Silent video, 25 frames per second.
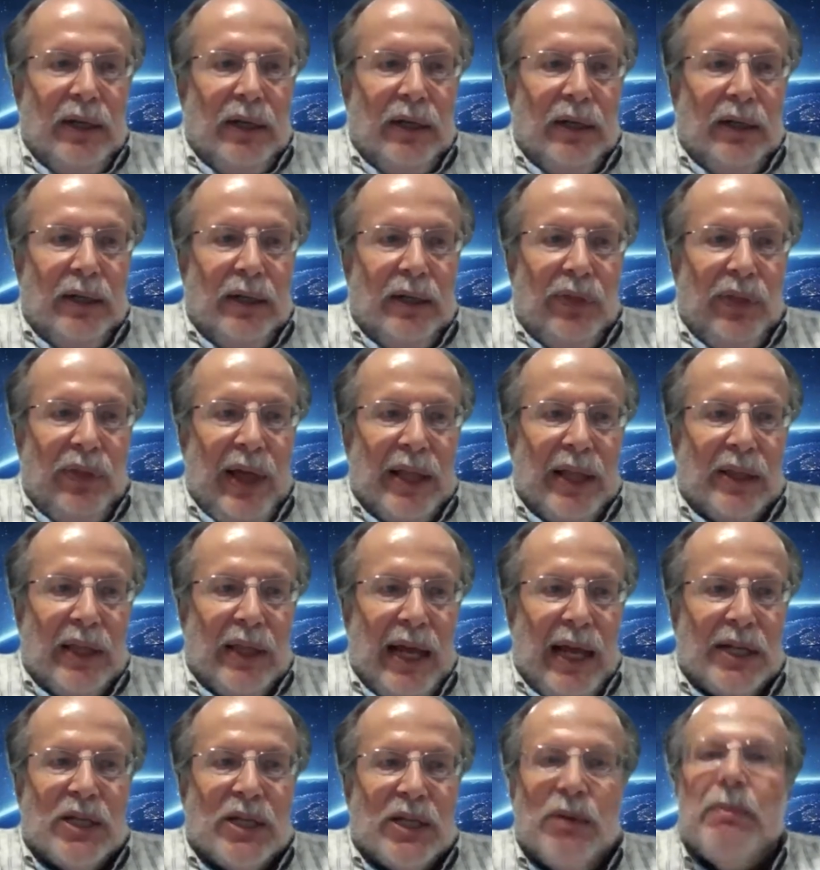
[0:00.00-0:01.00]
uh, that
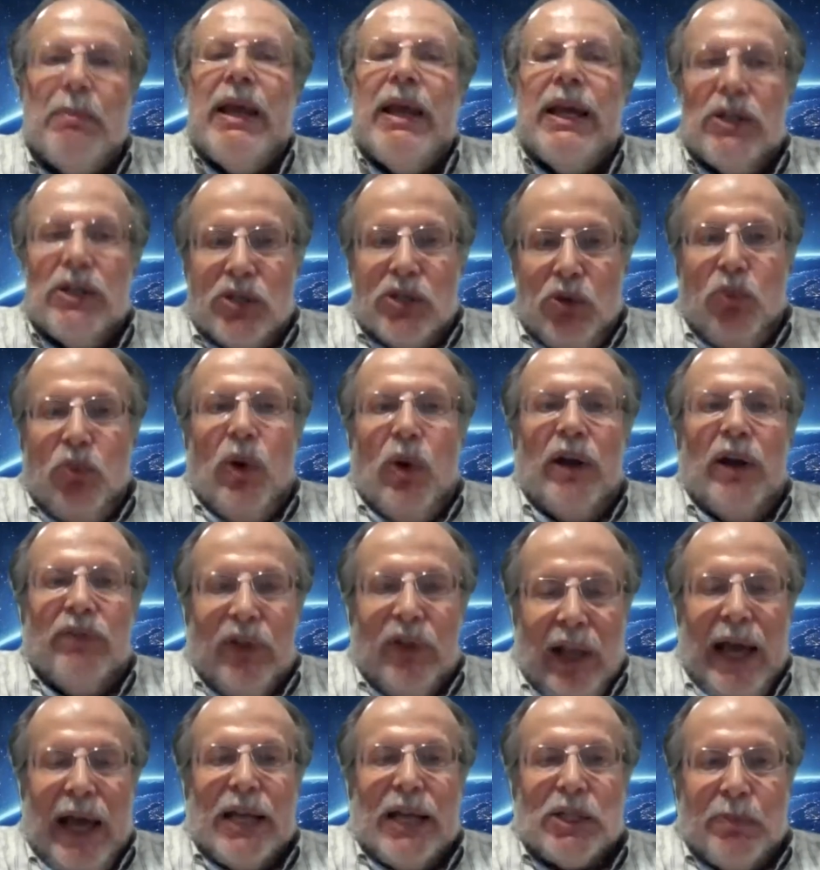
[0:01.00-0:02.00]
that to me is the
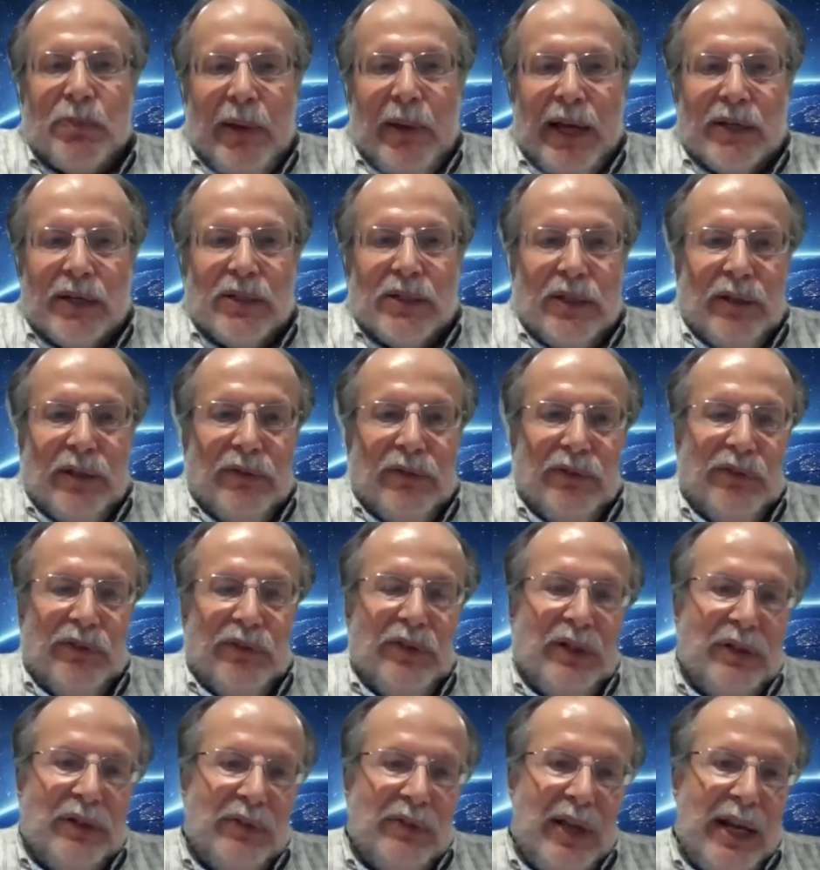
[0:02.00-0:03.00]
wonderful aspects of
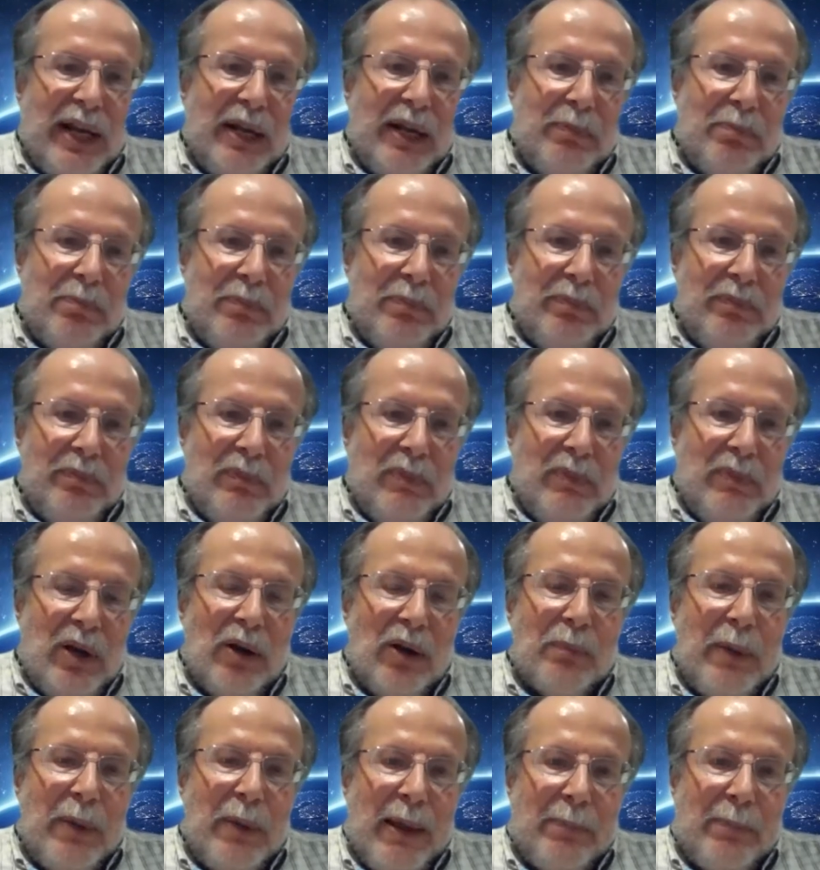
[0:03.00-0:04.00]
of getting
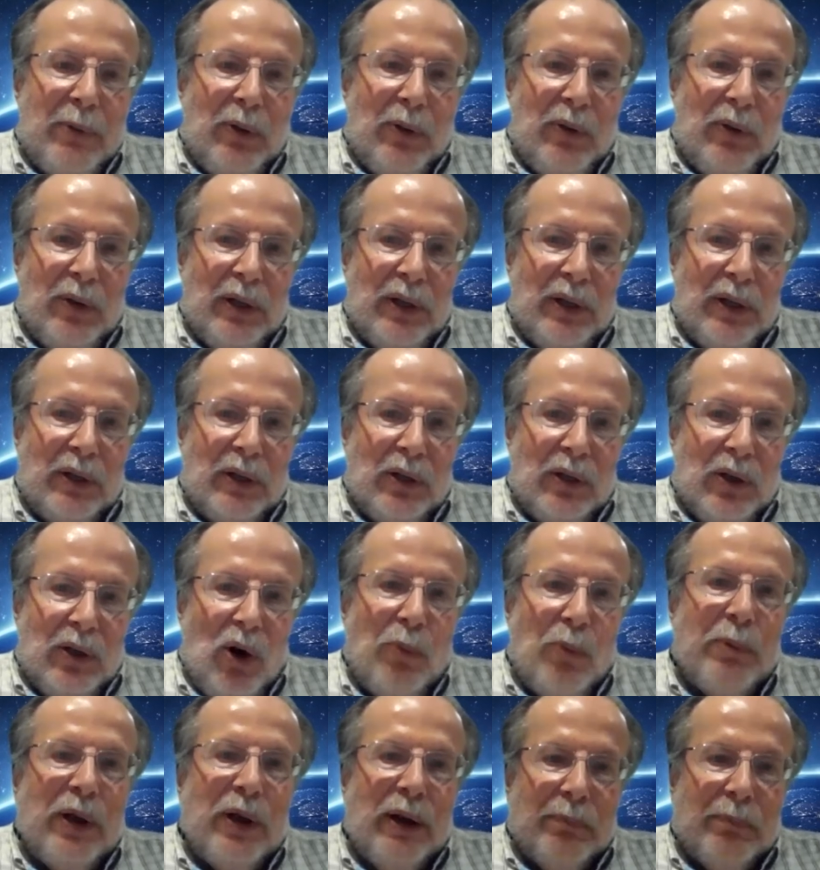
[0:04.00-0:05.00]
young people uh,
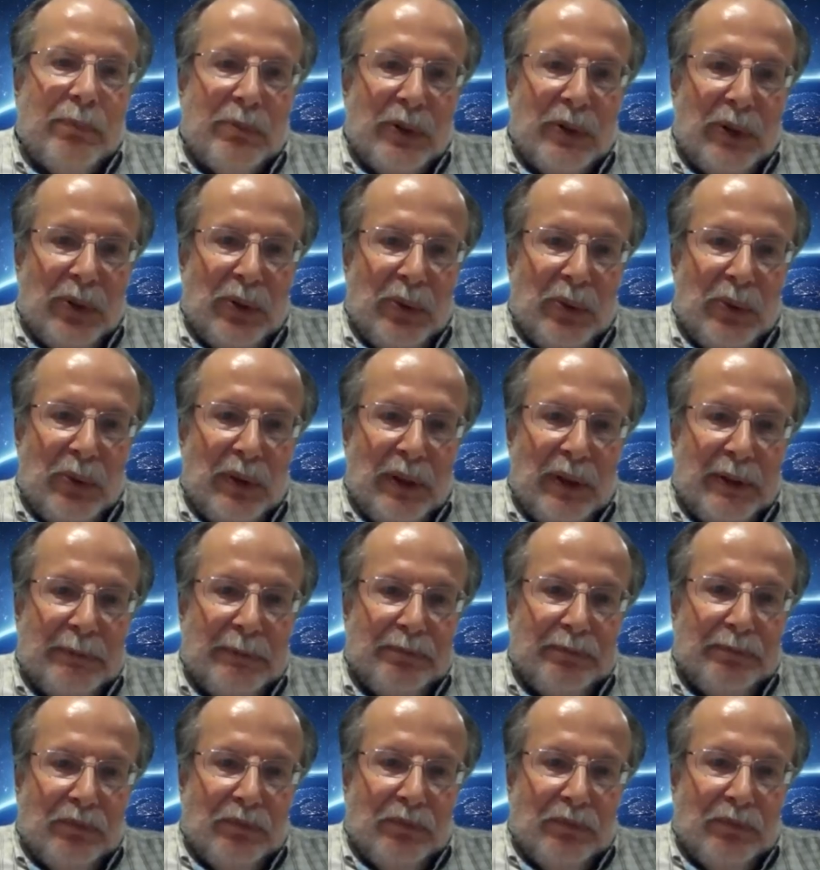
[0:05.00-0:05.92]
open up to uh,